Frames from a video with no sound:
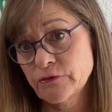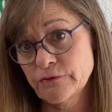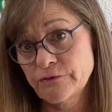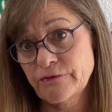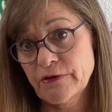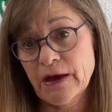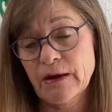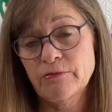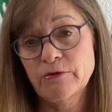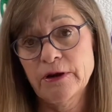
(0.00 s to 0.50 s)

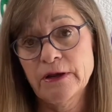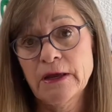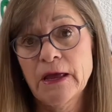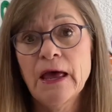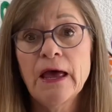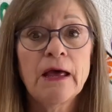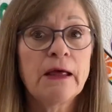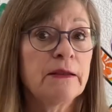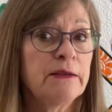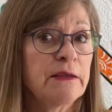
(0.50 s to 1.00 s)
fabric,
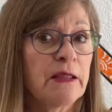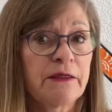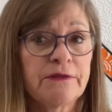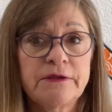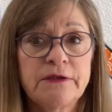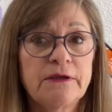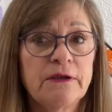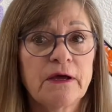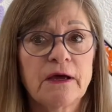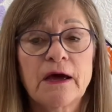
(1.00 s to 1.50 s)

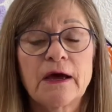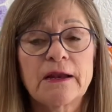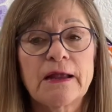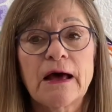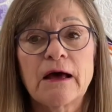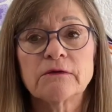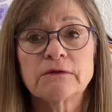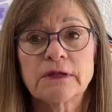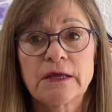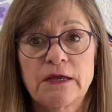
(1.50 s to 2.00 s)
nothing to cut
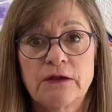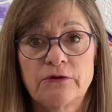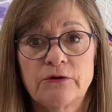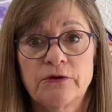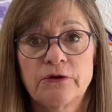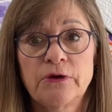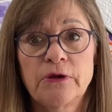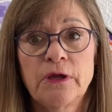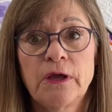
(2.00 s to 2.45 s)
out later.